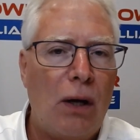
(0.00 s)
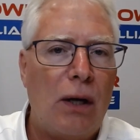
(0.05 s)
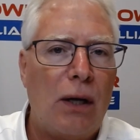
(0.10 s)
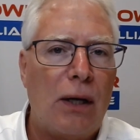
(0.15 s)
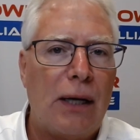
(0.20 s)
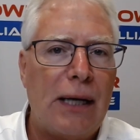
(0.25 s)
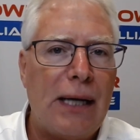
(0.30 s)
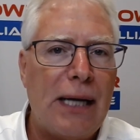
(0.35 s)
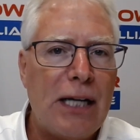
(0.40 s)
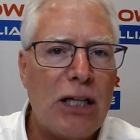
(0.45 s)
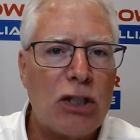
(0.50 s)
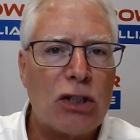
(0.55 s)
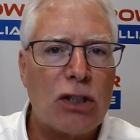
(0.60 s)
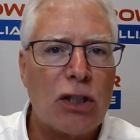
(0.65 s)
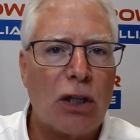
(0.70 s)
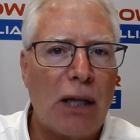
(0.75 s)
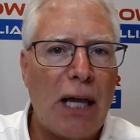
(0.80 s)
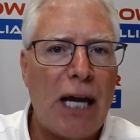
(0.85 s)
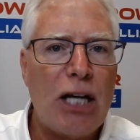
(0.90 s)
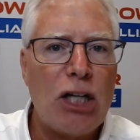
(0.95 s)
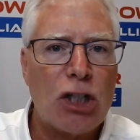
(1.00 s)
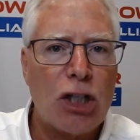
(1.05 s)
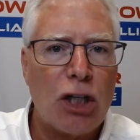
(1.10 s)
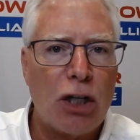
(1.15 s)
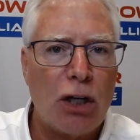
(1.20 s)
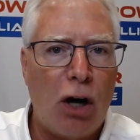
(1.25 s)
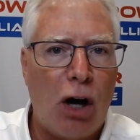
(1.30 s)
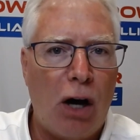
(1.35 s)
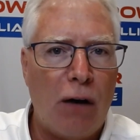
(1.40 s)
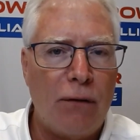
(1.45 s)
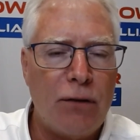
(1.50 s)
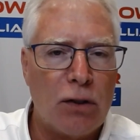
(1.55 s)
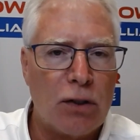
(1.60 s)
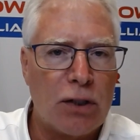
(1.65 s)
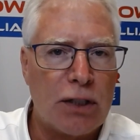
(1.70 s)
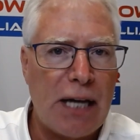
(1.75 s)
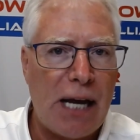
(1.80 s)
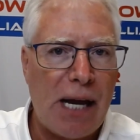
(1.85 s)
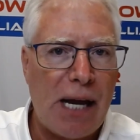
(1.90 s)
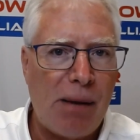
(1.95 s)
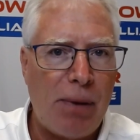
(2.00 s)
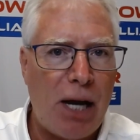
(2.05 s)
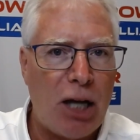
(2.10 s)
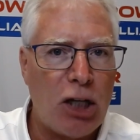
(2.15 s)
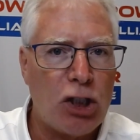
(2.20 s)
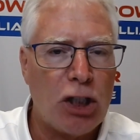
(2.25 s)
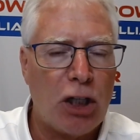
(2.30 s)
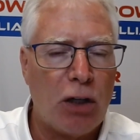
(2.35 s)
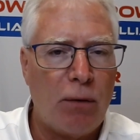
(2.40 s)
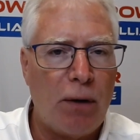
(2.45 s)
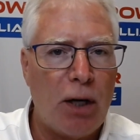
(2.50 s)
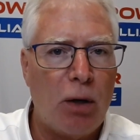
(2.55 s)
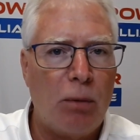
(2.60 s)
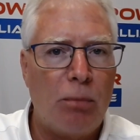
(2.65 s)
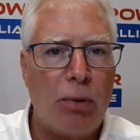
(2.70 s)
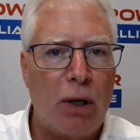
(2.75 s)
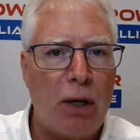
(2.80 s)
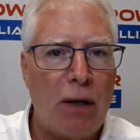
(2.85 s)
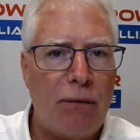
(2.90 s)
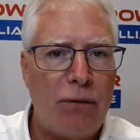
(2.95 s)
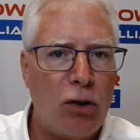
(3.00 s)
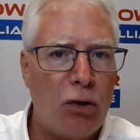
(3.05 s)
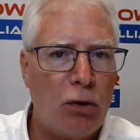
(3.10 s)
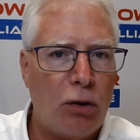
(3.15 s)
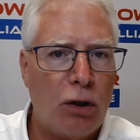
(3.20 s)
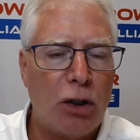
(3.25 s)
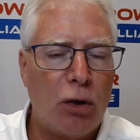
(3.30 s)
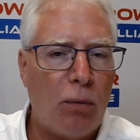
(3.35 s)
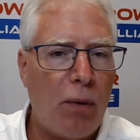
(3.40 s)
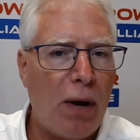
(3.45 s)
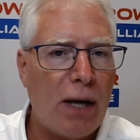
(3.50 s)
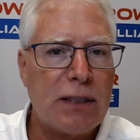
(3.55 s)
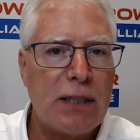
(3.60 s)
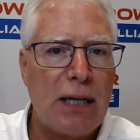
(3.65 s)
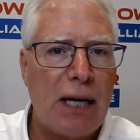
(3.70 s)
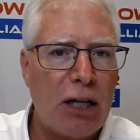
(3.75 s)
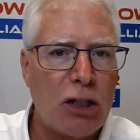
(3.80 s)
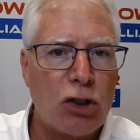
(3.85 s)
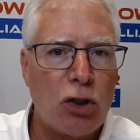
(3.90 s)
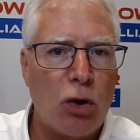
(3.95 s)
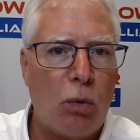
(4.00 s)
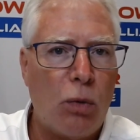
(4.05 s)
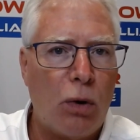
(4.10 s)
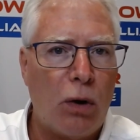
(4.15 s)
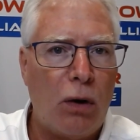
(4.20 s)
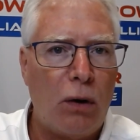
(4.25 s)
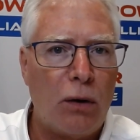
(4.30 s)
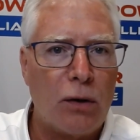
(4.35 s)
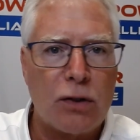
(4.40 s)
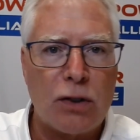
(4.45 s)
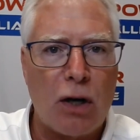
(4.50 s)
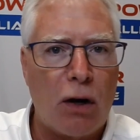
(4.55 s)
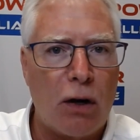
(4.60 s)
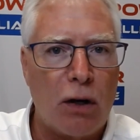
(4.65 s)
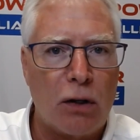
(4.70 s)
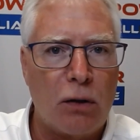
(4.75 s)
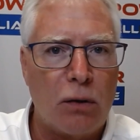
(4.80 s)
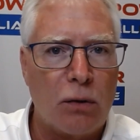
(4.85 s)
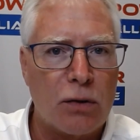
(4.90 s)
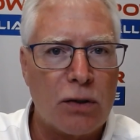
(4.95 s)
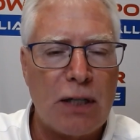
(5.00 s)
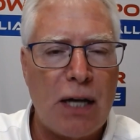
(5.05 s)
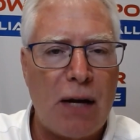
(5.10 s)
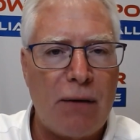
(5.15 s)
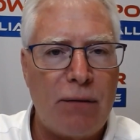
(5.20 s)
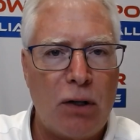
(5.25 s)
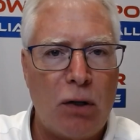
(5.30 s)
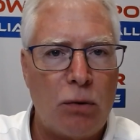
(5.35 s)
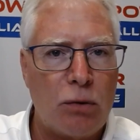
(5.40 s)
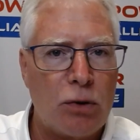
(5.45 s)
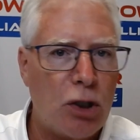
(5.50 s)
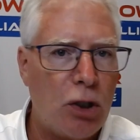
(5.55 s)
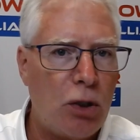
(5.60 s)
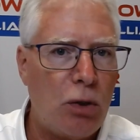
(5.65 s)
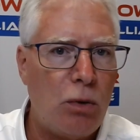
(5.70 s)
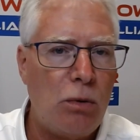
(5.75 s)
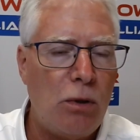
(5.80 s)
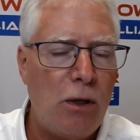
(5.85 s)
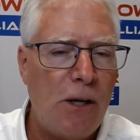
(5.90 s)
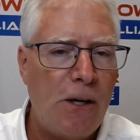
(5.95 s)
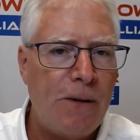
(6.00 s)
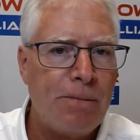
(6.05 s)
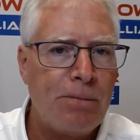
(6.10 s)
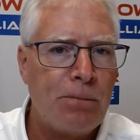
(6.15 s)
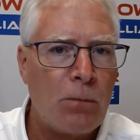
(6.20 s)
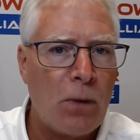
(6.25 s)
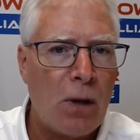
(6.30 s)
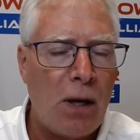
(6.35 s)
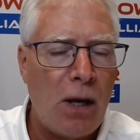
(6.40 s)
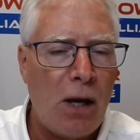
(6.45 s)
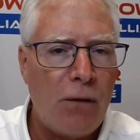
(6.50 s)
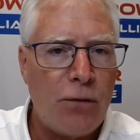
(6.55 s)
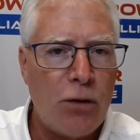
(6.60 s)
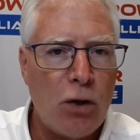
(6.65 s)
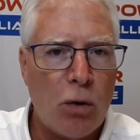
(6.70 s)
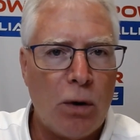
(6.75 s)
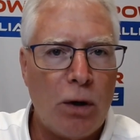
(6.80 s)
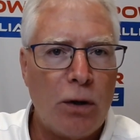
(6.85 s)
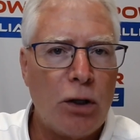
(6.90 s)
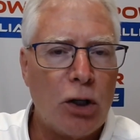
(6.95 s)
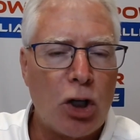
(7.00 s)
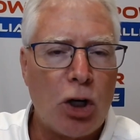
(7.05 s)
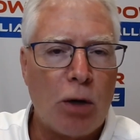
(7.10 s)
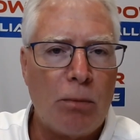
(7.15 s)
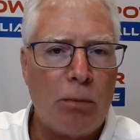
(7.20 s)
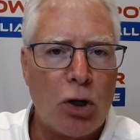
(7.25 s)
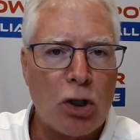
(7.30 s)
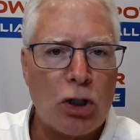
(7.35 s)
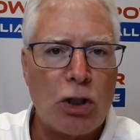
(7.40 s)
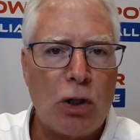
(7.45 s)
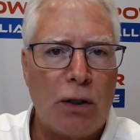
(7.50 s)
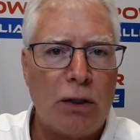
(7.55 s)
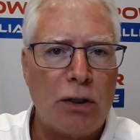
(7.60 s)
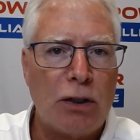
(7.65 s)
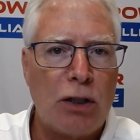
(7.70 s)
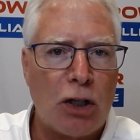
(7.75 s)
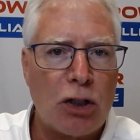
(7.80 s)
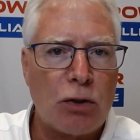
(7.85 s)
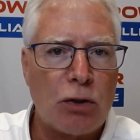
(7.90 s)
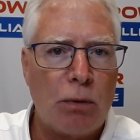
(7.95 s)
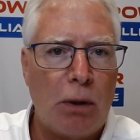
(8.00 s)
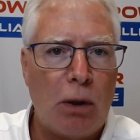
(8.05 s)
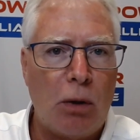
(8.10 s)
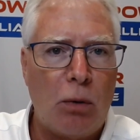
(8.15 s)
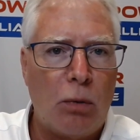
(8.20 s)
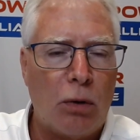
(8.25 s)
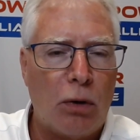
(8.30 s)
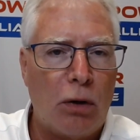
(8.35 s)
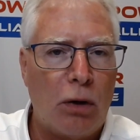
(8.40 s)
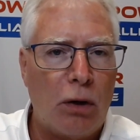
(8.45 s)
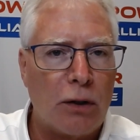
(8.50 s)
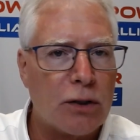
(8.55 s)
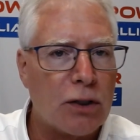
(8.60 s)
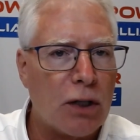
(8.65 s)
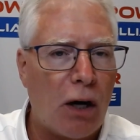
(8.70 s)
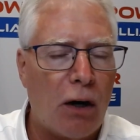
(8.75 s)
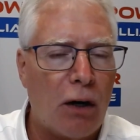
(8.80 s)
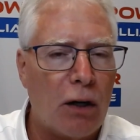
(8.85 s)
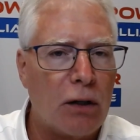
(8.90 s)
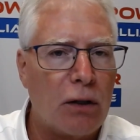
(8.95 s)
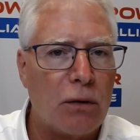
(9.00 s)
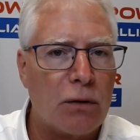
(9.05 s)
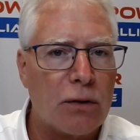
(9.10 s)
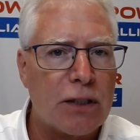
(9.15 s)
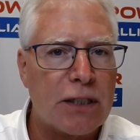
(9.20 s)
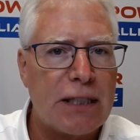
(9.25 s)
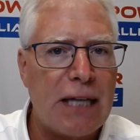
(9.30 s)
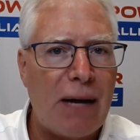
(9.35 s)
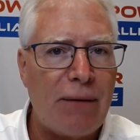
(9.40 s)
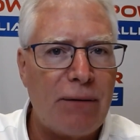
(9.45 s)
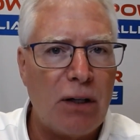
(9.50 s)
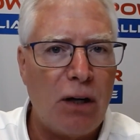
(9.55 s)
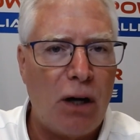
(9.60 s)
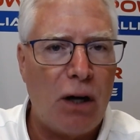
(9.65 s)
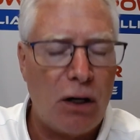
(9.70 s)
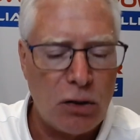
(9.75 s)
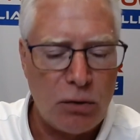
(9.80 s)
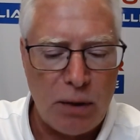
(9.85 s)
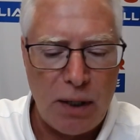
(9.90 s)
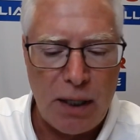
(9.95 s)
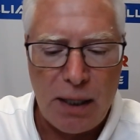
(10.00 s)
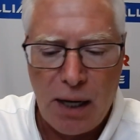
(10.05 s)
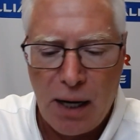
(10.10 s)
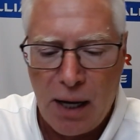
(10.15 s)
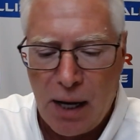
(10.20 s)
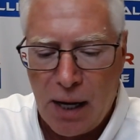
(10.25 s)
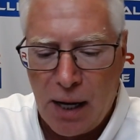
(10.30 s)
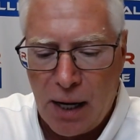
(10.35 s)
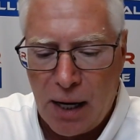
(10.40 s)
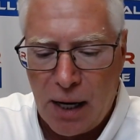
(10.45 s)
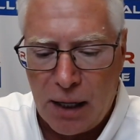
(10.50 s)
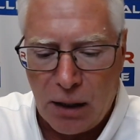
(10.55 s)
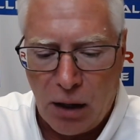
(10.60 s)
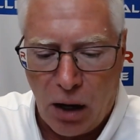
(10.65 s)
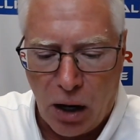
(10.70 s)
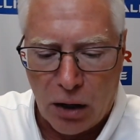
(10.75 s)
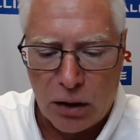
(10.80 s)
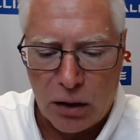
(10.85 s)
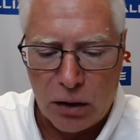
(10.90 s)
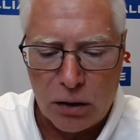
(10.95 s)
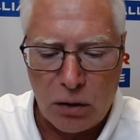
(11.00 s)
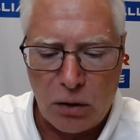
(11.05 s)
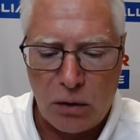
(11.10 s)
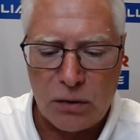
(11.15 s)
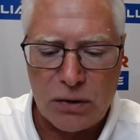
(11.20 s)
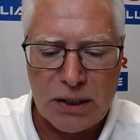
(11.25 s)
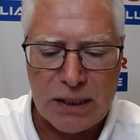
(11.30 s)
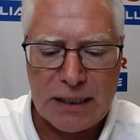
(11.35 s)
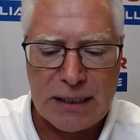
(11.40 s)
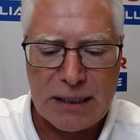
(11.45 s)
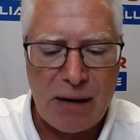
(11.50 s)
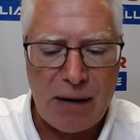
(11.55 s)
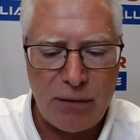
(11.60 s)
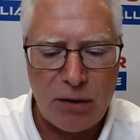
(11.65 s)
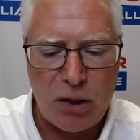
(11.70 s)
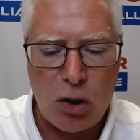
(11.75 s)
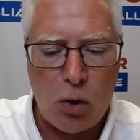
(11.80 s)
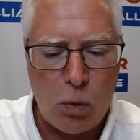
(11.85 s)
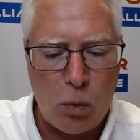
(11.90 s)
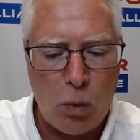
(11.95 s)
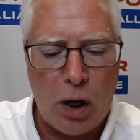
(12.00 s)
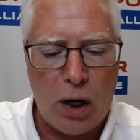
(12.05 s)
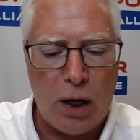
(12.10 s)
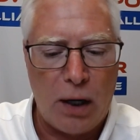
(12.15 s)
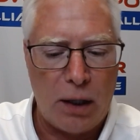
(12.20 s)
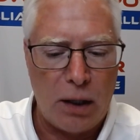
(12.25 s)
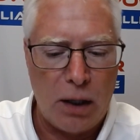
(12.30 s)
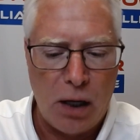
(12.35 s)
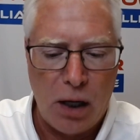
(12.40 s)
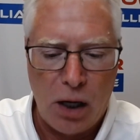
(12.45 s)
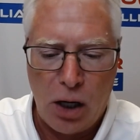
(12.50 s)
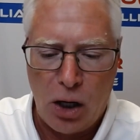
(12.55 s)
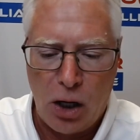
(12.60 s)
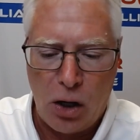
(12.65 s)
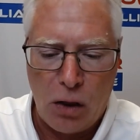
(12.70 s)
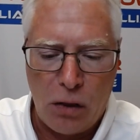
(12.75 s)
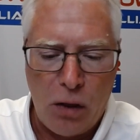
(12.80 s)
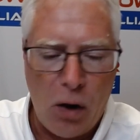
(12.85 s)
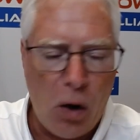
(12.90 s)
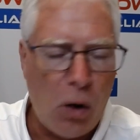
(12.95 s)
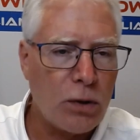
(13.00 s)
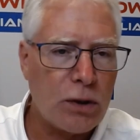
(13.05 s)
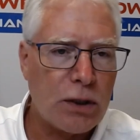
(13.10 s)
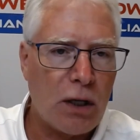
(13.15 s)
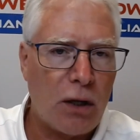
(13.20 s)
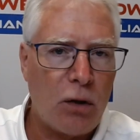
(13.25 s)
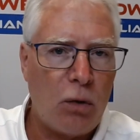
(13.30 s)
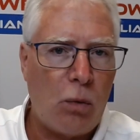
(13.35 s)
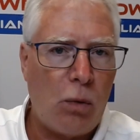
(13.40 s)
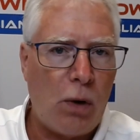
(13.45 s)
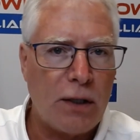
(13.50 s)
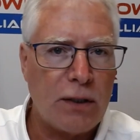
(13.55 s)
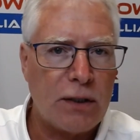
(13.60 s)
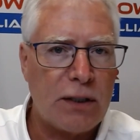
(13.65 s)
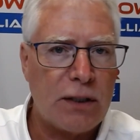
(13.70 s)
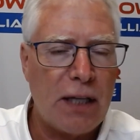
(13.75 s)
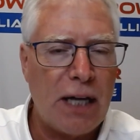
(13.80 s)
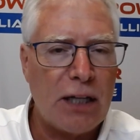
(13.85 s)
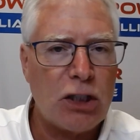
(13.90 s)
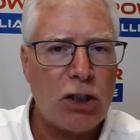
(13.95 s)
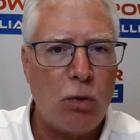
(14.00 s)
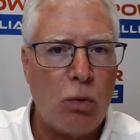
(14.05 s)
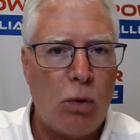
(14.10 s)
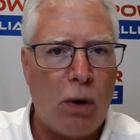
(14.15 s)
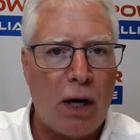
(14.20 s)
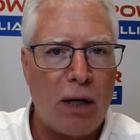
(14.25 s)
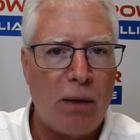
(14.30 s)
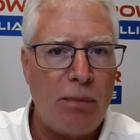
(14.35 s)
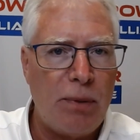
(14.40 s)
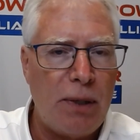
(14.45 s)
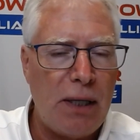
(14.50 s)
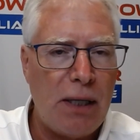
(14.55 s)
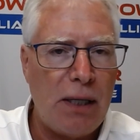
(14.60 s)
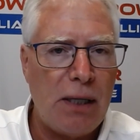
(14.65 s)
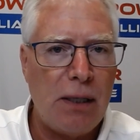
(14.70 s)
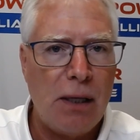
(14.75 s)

installation of your standby generator. But if you're in the residential world, it's Article 702. If you're in the commercial industrial world, it's Article 700 and Article 701. Those are the ones that you want to be